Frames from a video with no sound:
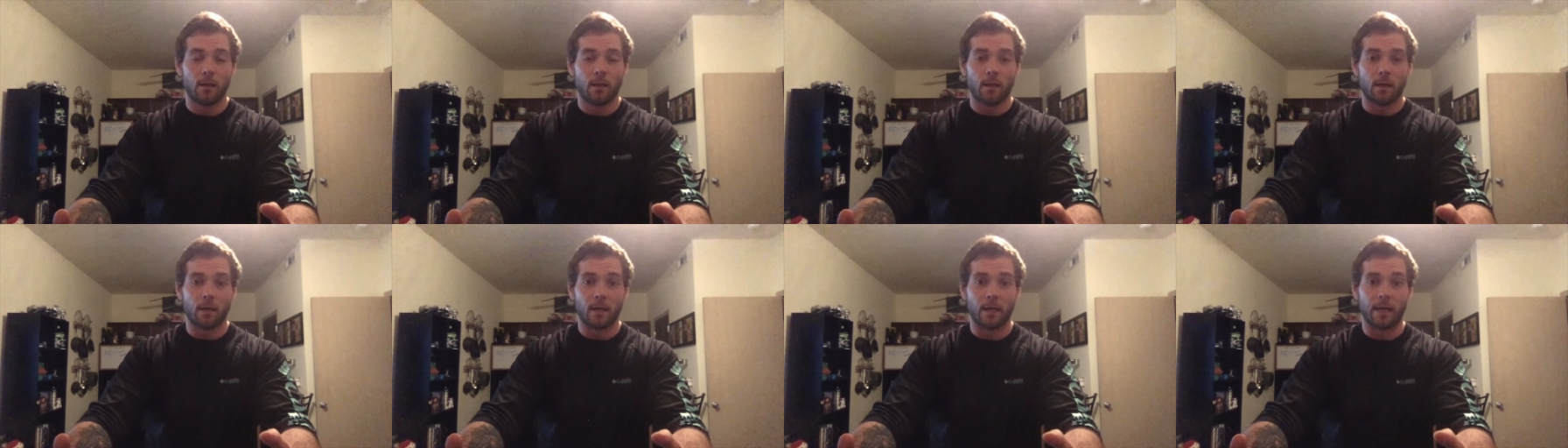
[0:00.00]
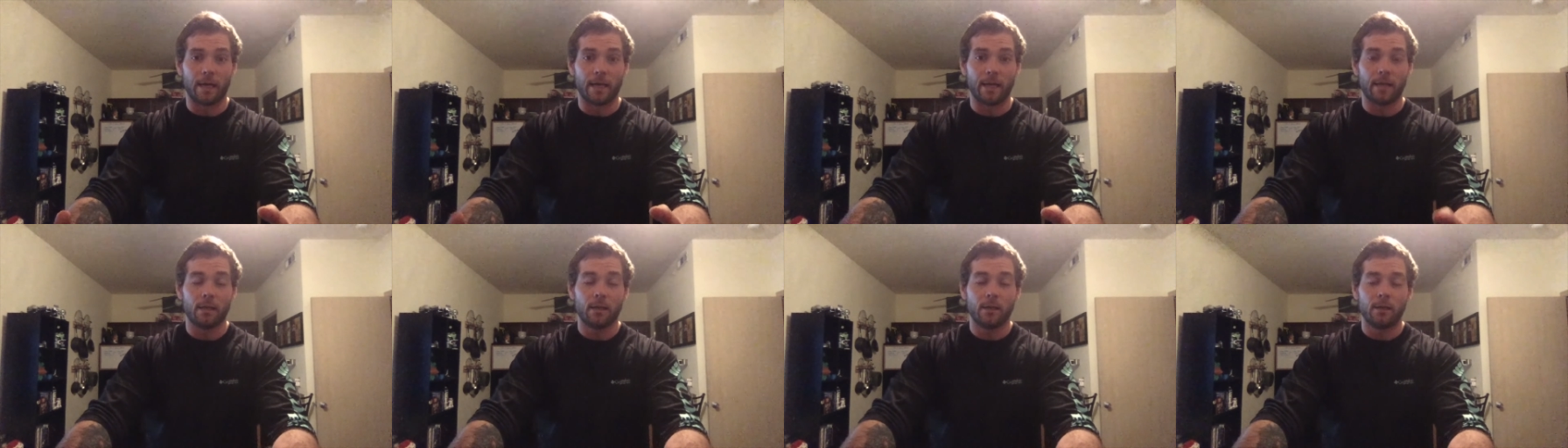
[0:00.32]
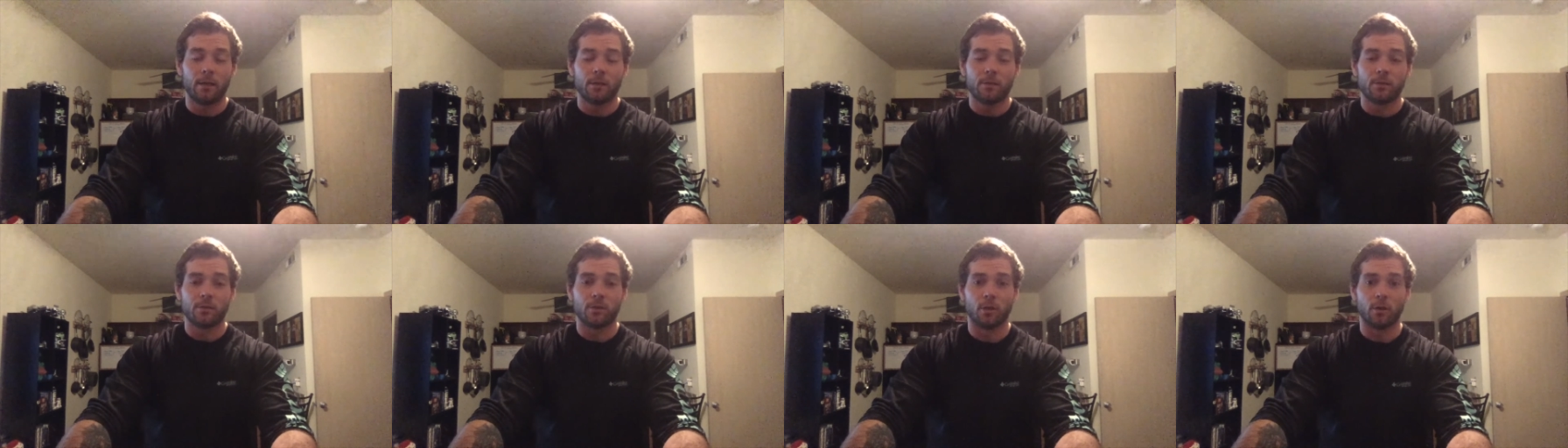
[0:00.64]
Alright,
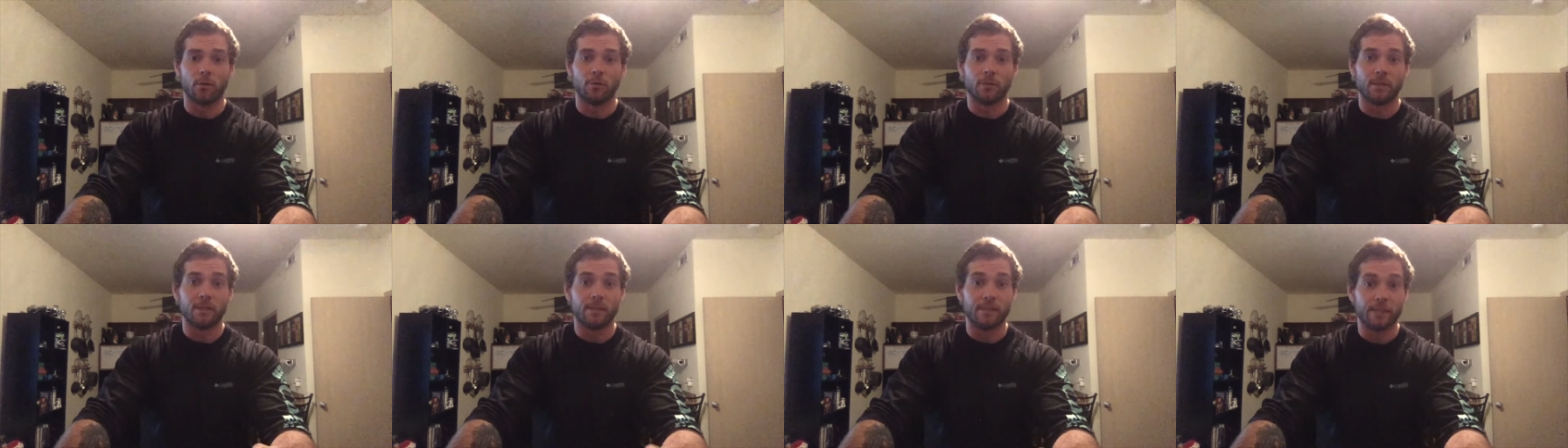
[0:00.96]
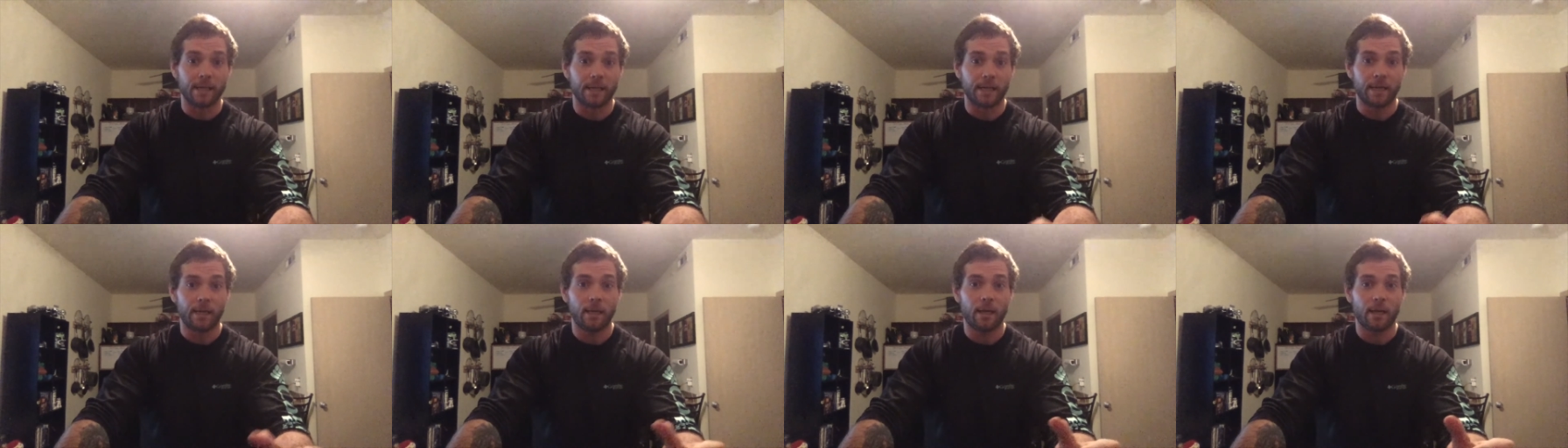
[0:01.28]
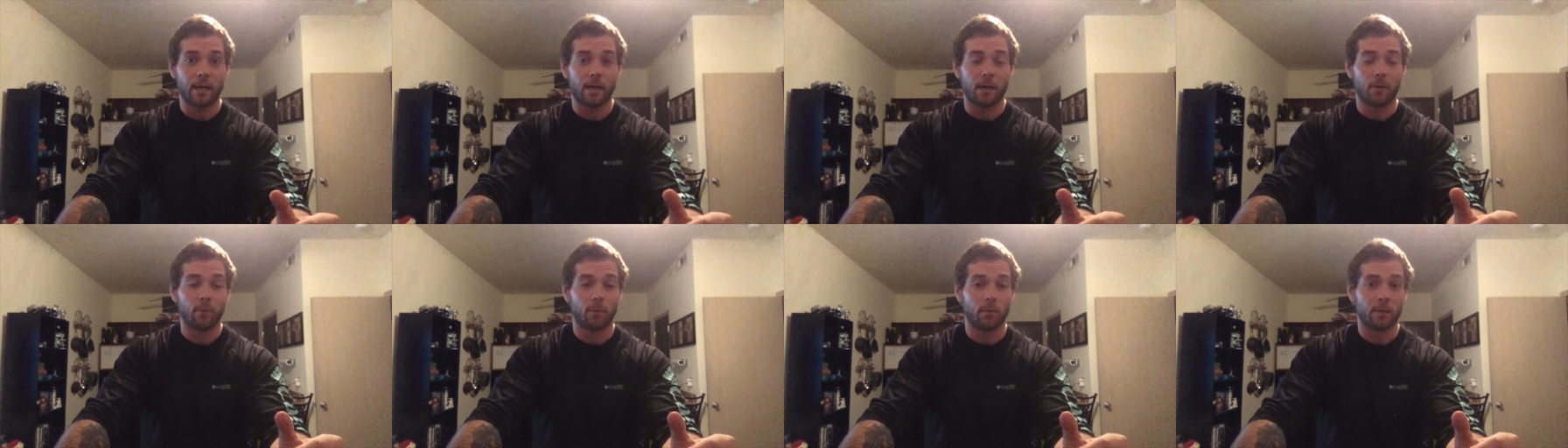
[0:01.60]
so today
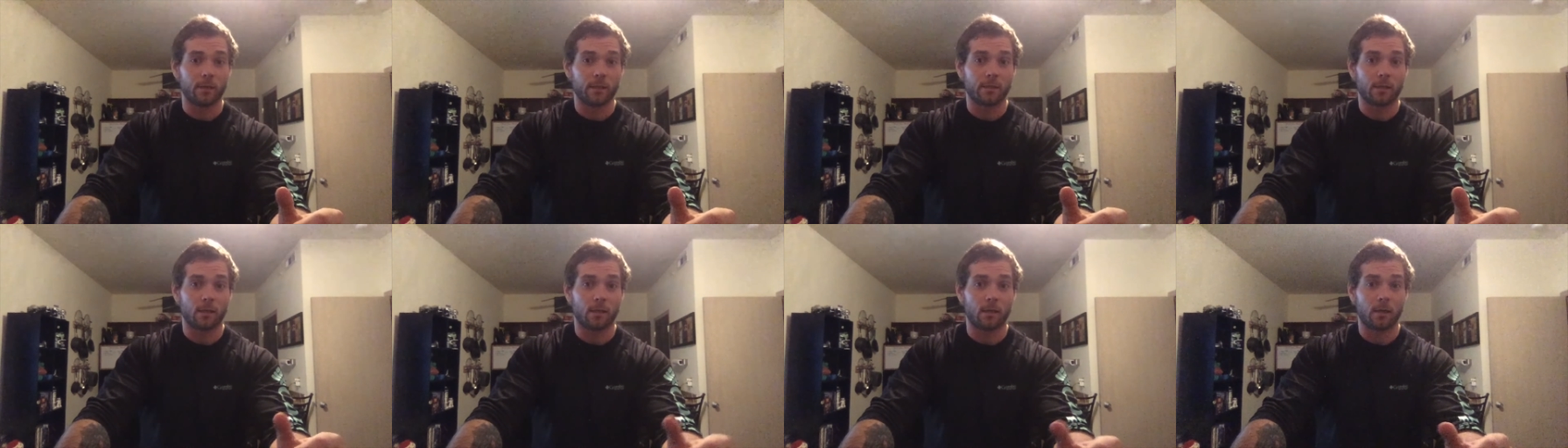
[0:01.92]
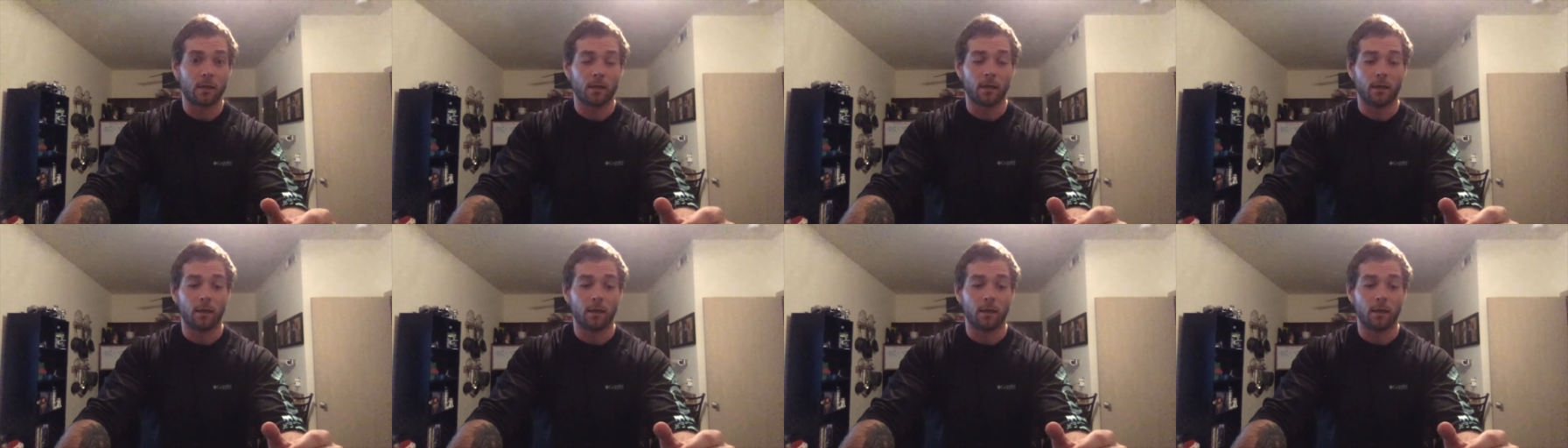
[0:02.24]
I'm going to talk